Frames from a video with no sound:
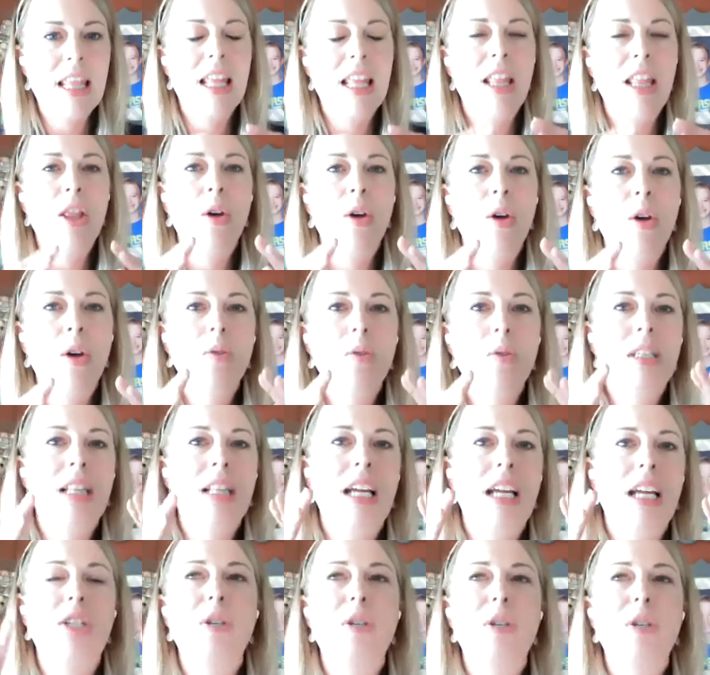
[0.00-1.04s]
and then those
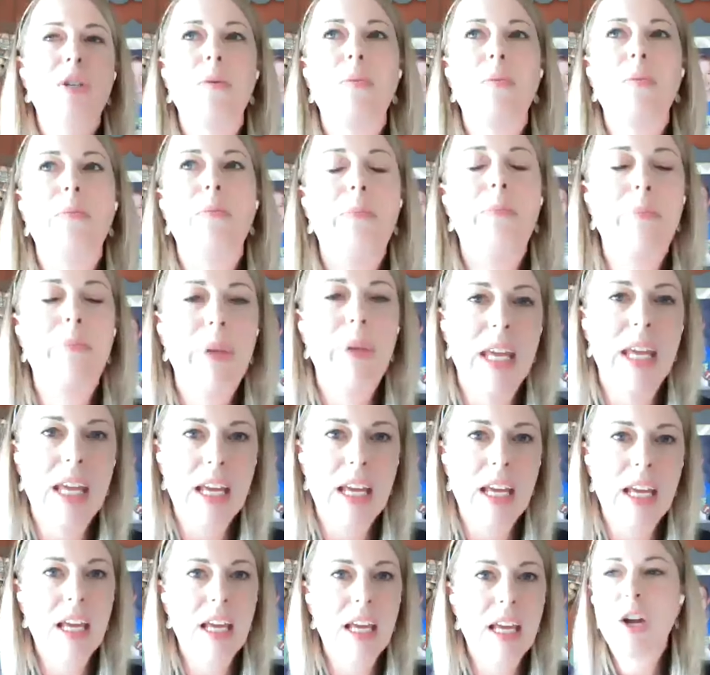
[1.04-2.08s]
led to
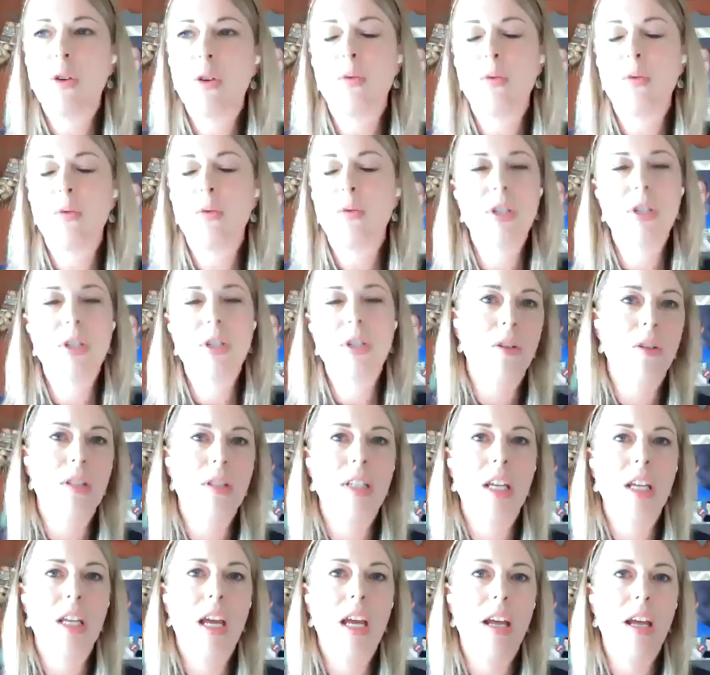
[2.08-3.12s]
big
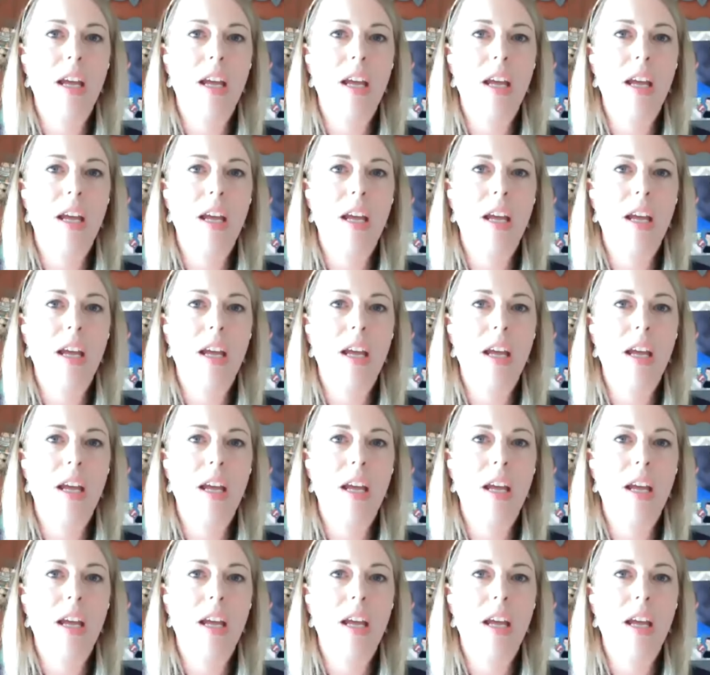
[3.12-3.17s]
results.